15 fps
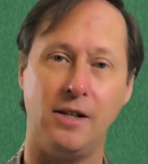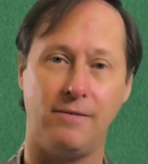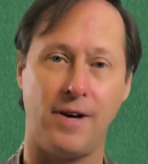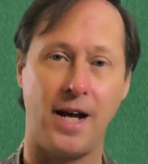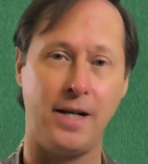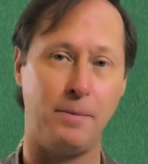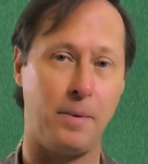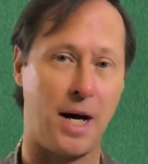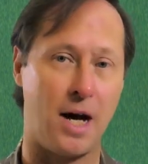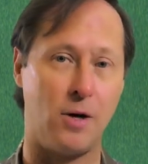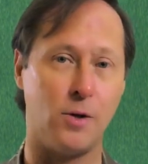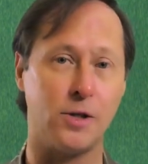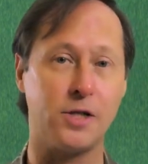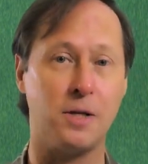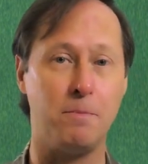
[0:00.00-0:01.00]
divine
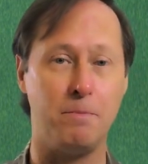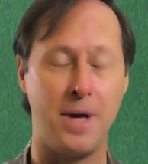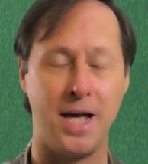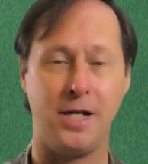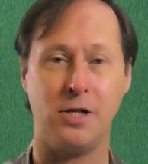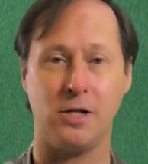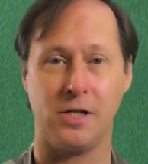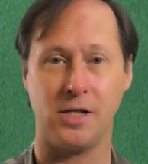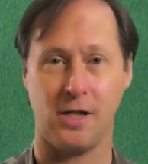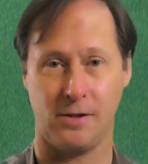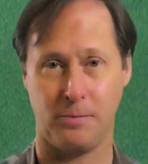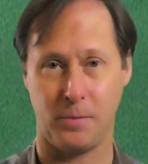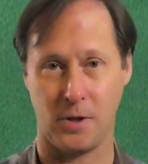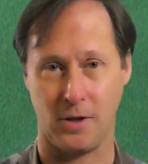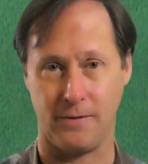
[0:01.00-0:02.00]
power to make
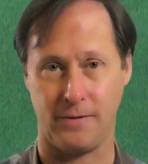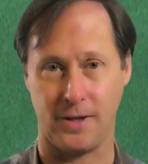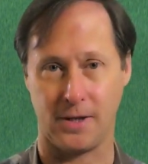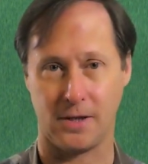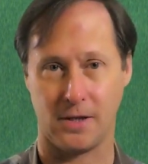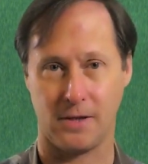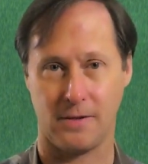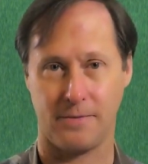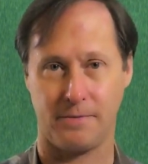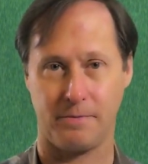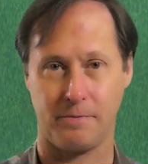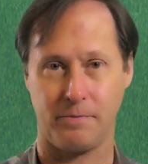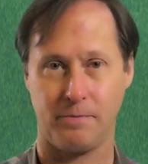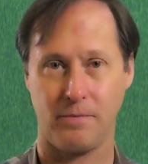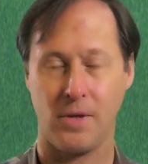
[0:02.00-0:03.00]
yourself perfect.
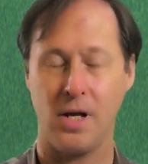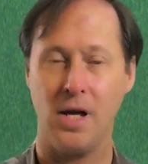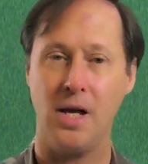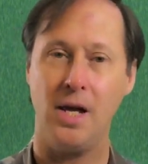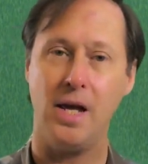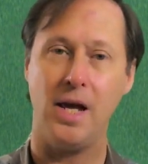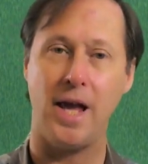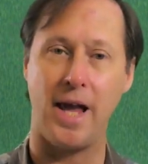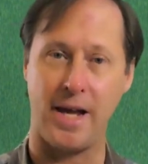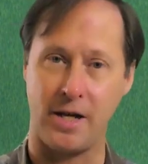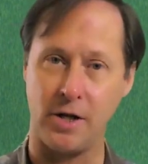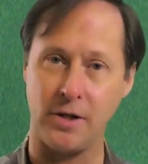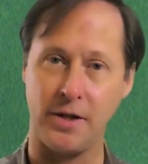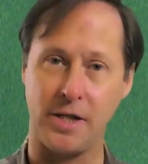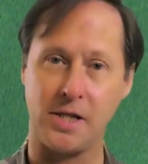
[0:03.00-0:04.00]

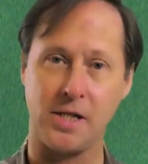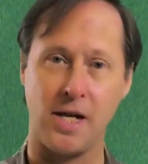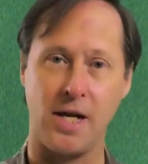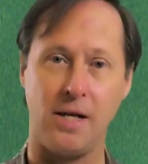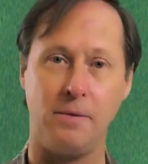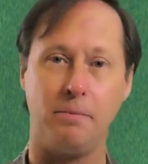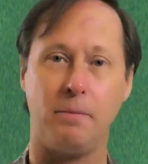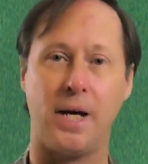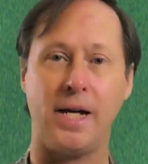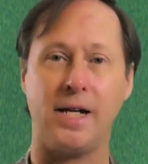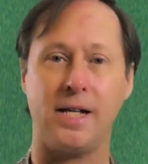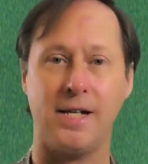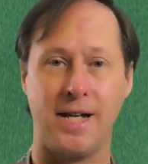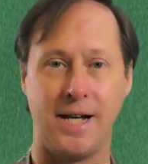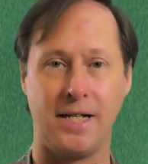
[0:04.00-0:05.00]
Anchor this in by
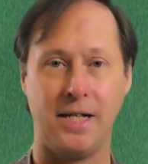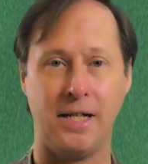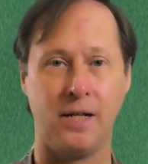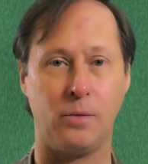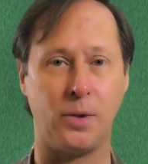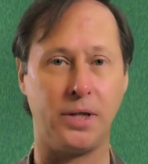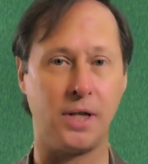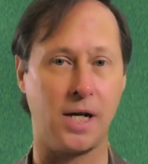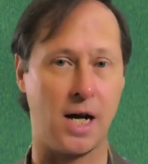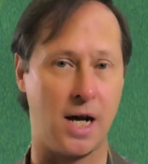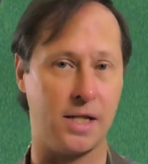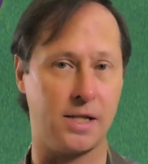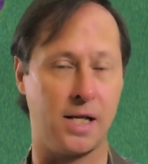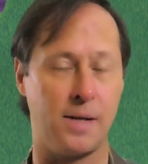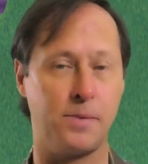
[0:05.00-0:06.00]
connecting it with the
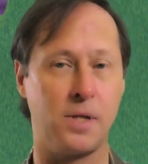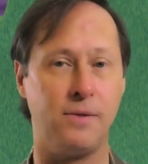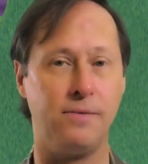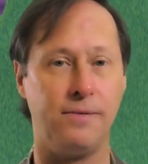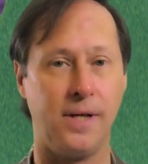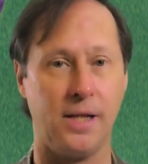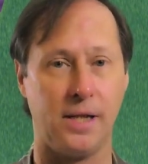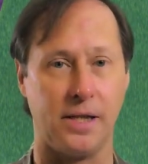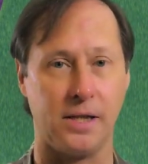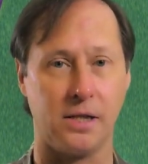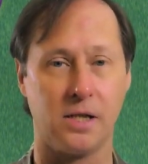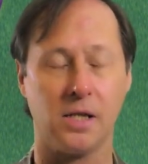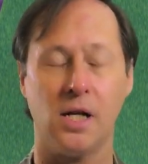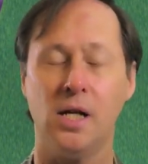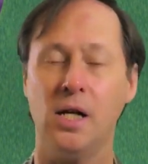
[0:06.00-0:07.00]
concepts and
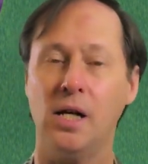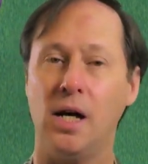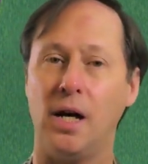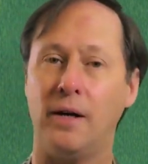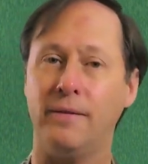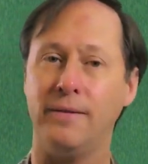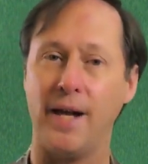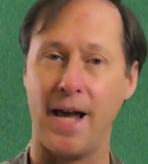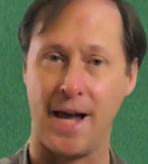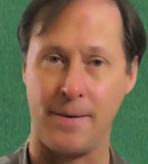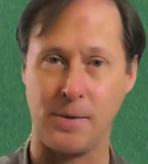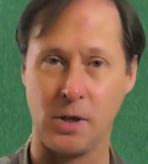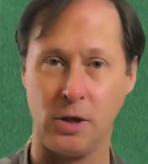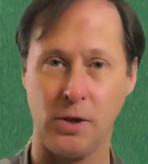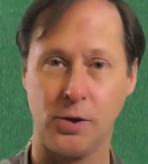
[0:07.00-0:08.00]
feelings of
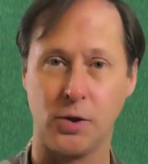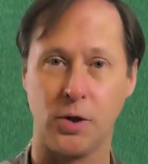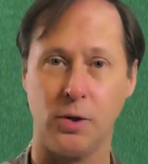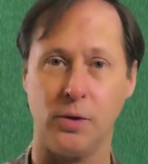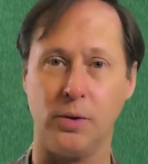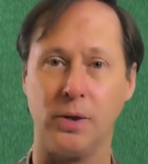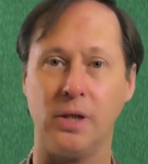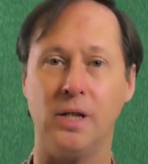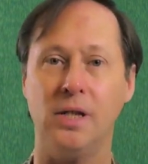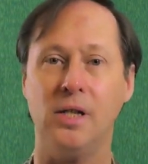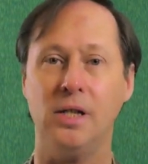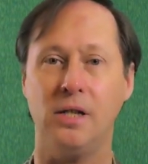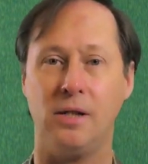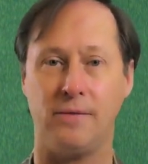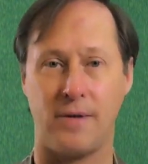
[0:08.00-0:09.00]
absolute truth,
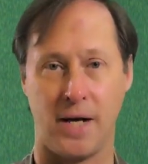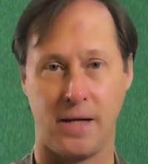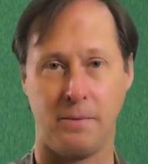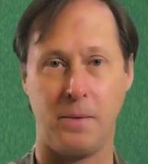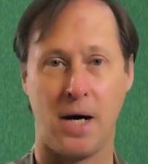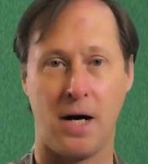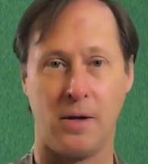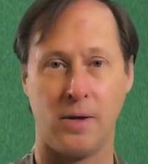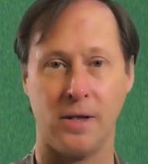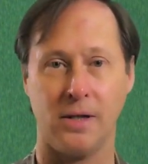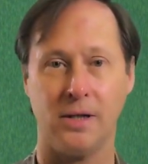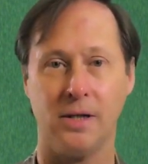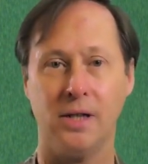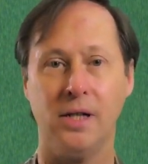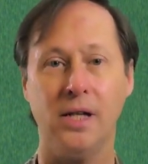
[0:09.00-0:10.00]
divine
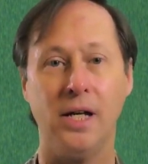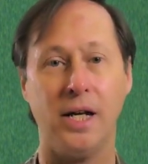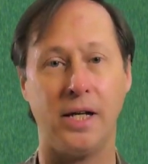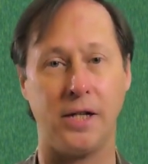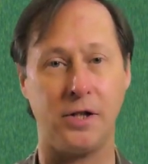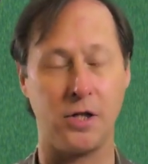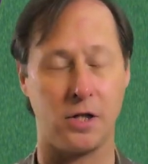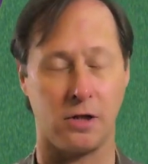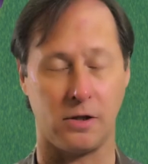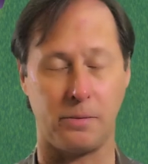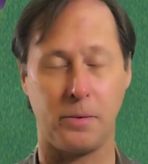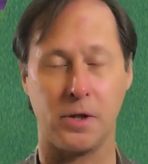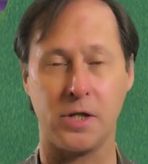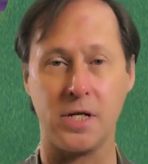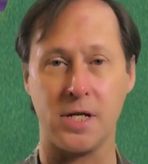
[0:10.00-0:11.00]
power, and eternal
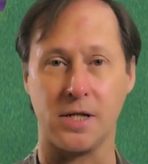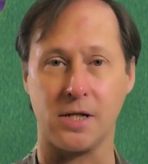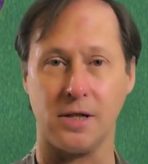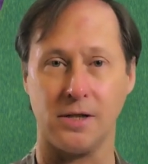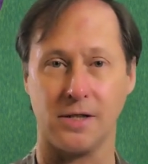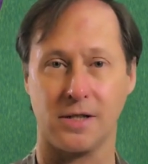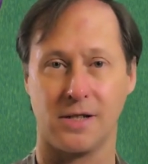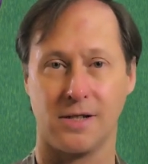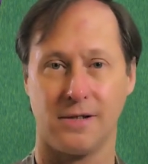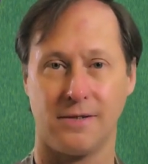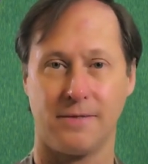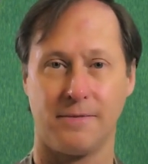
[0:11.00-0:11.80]
persistence.